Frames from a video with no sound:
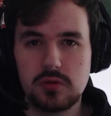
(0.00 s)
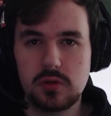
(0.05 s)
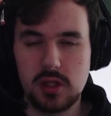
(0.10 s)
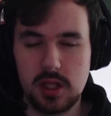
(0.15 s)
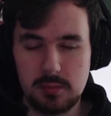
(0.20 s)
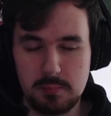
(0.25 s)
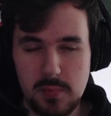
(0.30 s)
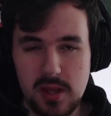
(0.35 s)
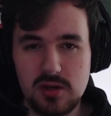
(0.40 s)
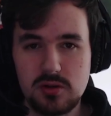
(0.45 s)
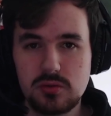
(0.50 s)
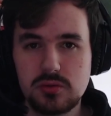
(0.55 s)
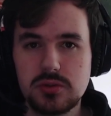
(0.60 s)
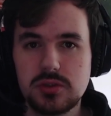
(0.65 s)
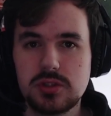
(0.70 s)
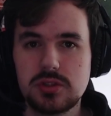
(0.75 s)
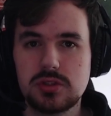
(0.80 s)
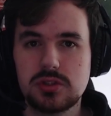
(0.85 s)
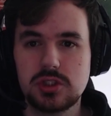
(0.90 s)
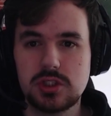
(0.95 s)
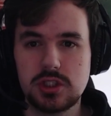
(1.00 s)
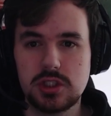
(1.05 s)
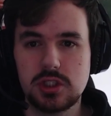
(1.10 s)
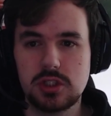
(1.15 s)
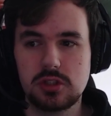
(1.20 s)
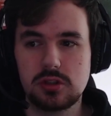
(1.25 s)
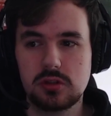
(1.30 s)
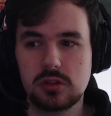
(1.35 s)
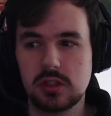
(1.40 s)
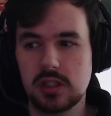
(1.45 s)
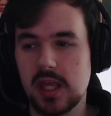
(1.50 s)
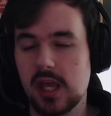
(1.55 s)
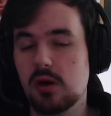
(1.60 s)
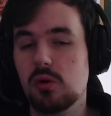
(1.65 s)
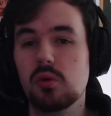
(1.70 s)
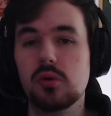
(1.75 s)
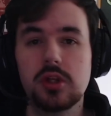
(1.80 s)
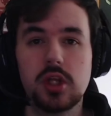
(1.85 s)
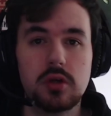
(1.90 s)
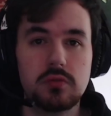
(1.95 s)
medals to get
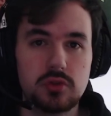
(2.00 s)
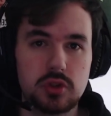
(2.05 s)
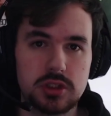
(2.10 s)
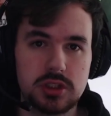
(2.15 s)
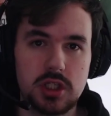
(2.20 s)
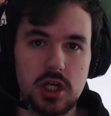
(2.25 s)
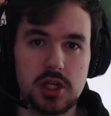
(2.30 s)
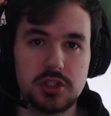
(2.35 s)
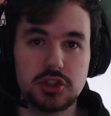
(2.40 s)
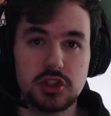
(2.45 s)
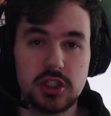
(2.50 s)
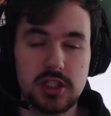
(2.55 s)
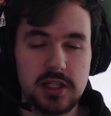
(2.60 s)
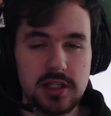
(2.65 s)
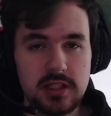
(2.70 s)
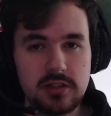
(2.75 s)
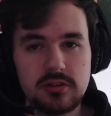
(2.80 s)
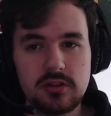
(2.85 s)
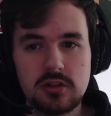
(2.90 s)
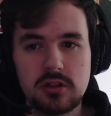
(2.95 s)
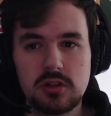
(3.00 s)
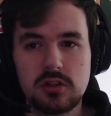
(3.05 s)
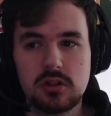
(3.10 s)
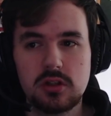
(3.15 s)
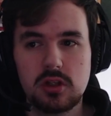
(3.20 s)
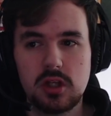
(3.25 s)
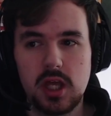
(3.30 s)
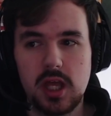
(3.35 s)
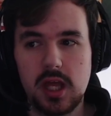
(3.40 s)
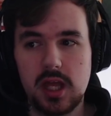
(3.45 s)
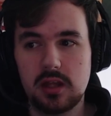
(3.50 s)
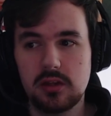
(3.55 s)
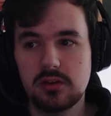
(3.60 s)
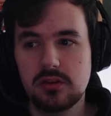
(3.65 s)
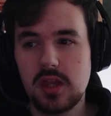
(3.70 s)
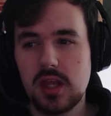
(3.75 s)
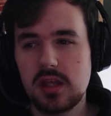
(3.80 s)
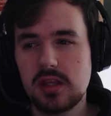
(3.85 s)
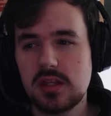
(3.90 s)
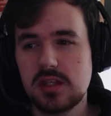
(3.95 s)
all the Overdress cards you need. And
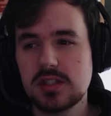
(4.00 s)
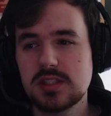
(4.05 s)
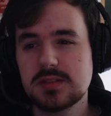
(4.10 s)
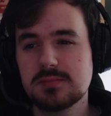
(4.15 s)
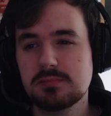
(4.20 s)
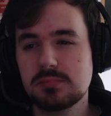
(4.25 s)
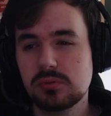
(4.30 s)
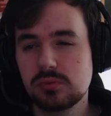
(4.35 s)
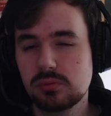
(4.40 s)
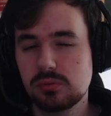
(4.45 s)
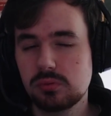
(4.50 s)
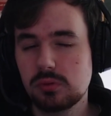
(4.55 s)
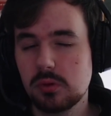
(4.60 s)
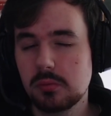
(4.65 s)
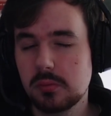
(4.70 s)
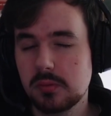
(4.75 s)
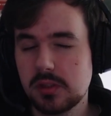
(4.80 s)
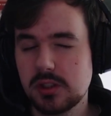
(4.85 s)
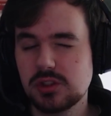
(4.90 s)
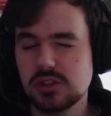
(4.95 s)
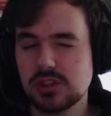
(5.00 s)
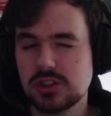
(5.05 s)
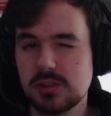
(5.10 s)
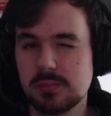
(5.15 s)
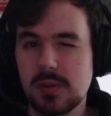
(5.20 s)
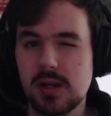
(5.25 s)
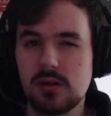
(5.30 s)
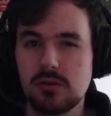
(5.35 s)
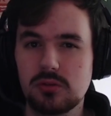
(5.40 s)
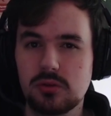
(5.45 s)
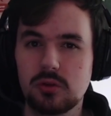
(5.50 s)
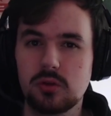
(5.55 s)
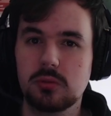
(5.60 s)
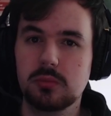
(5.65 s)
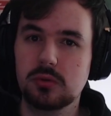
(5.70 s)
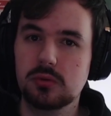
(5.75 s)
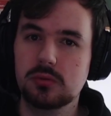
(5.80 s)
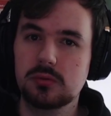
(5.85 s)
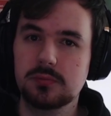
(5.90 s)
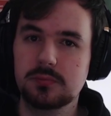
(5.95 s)
that is probably just about
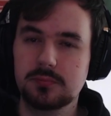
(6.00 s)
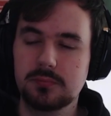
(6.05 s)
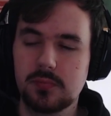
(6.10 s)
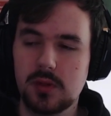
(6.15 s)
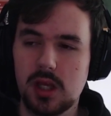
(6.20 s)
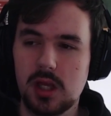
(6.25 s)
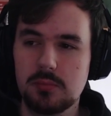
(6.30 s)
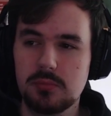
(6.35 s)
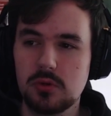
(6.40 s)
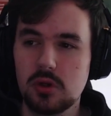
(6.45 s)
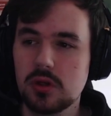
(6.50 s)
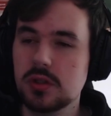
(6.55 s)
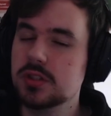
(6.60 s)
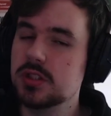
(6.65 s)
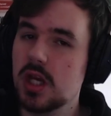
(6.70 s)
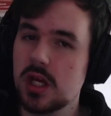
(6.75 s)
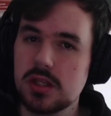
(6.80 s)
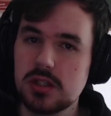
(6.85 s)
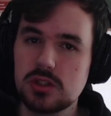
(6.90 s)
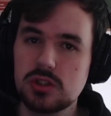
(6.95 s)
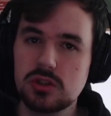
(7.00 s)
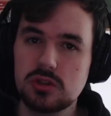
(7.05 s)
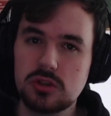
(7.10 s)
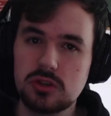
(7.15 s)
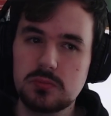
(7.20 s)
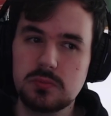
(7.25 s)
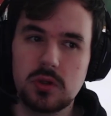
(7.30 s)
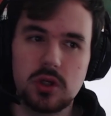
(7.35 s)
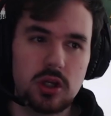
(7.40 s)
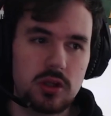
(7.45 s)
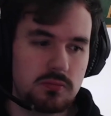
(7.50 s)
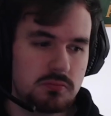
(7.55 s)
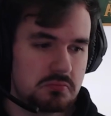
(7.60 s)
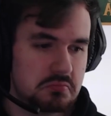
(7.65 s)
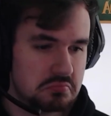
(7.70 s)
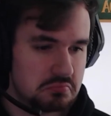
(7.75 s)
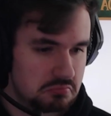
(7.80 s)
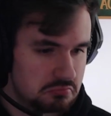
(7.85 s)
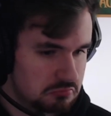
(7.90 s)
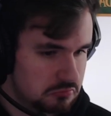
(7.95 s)
doable. I'm not entirely sure, but
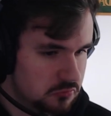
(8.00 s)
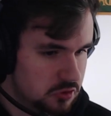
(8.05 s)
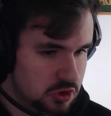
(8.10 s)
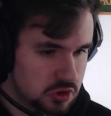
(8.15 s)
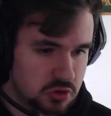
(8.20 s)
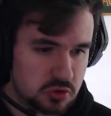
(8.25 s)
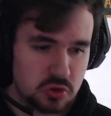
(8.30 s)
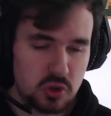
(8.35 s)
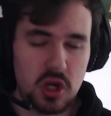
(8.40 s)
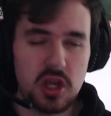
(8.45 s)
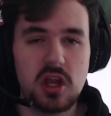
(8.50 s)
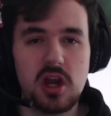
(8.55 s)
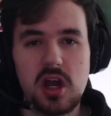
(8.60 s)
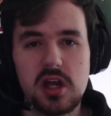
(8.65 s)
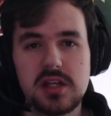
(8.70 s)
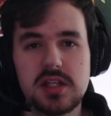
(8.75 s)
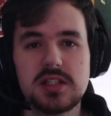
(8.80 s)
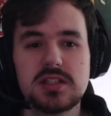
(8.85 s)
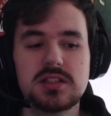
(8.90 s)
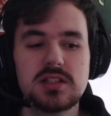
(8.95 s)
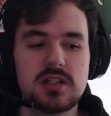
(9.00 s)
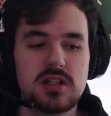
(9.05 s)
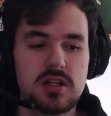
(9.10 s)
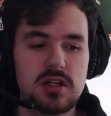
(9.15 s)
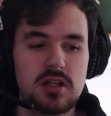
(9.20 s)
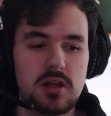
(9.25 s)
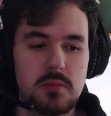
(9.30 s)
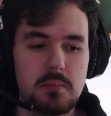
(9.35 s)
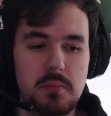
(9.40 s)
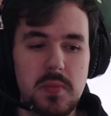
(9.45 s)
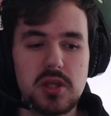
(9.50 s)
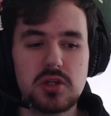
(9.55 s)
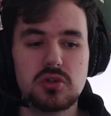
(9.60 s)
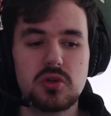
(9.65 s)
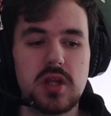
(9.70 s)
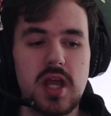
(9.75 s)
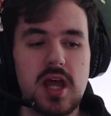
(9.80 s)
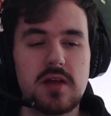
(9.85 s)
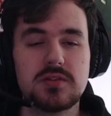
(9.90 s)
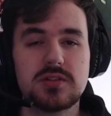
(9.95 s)
just try your hardest. Make sure
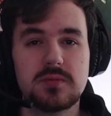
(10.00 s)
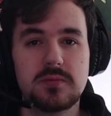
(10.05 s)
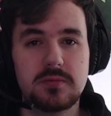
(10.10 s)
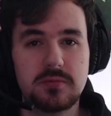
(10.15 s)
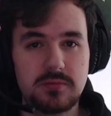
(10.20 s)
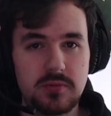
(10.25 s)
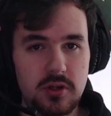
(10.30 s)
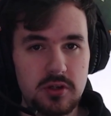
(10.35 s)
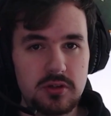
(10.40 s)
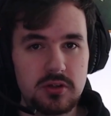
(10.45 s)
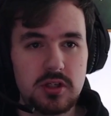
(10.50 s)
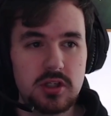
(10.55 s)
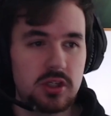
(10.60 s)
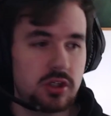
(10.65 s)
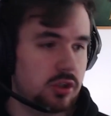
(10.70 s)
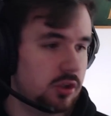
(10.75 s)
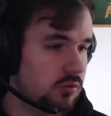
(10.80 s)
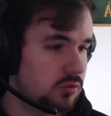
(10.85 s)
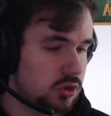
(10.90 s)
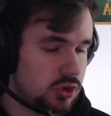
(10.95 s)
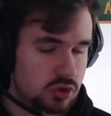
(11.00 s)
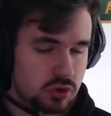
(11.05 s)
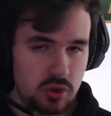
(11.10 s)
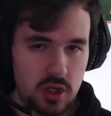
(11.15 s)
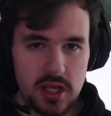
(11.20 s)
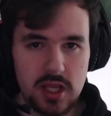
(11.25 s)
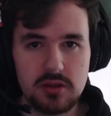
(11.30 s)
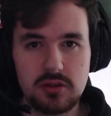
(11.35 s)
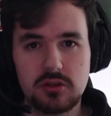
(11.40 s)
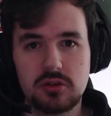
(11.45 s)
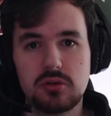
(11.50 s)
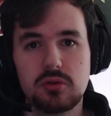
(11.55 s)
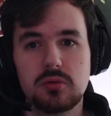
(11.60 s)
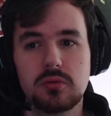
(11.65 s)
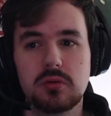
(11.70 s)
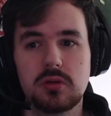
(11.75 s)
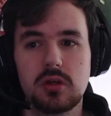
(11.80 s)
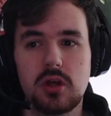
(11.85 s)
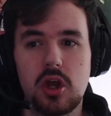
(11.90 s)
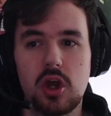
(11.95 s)
you have some fun. Just try out the new
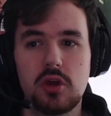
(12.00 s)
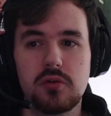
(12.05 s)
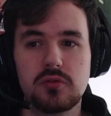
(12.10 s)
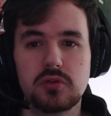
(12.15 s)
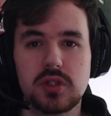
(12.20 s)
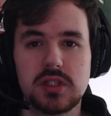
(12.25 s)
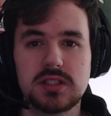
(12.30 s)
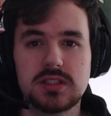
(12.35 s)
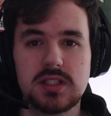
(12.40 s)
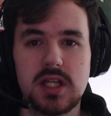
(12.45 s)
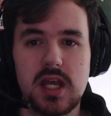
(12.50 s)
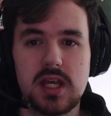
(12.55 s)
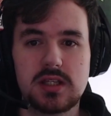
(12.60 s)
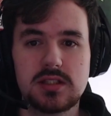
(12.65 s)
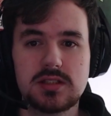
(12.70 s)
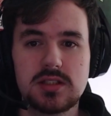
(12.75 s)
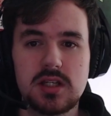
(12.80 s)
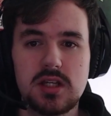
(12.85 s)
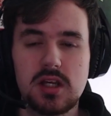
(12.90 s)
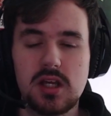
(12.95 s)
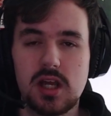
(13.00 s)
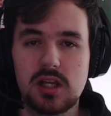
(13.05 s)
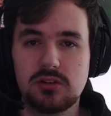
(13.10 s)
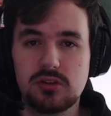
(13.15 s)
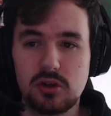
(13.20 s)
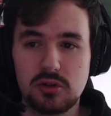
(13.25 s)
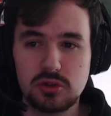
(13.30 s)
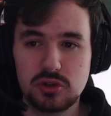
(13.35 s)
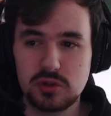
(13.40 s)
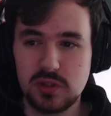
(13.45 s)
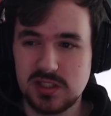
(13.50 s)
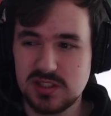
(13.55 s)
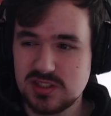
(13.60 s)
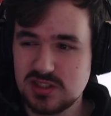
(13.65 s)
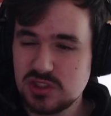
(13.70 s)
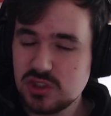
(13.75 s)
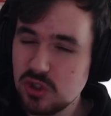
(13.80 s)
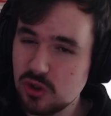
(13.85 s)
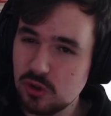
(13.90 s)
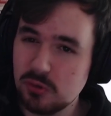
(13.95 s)
Overdress decks. And don't stress
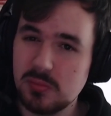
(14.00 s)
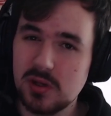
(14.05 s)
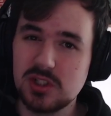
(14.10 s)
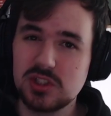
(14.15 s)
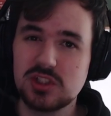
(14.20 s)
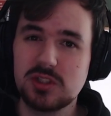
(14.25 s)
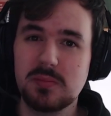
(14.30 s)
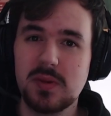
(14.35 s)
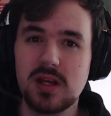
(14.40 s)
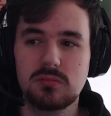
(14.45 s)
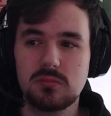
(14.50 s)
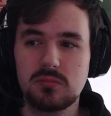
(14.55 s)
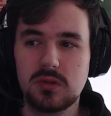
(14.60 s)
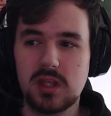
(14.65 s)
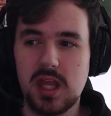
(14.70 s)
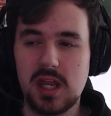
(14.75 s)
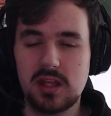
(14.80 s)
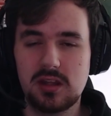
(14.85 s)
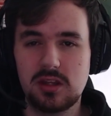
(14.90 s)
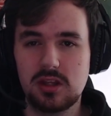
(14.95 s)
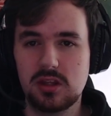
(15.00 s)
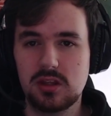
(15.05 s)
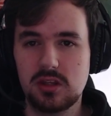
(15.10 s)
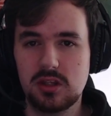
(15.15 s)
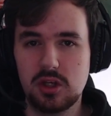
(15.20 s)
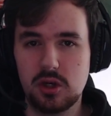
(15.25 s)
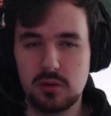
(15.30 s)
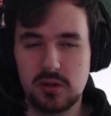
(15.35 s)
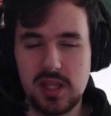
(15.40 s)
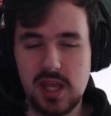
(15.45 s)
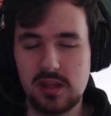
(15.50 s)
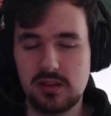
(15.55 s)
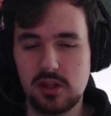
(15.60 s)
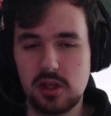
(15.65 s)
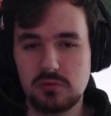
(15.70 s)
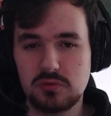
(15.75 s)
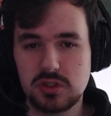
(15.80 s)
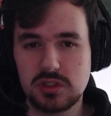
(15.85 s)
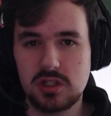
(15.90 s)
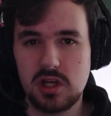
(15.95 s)
too much about getting the
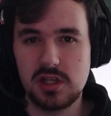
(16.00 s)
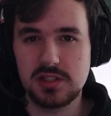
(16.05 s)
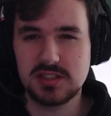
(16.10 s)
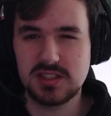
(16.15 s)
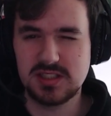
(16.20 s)
Overdress cards because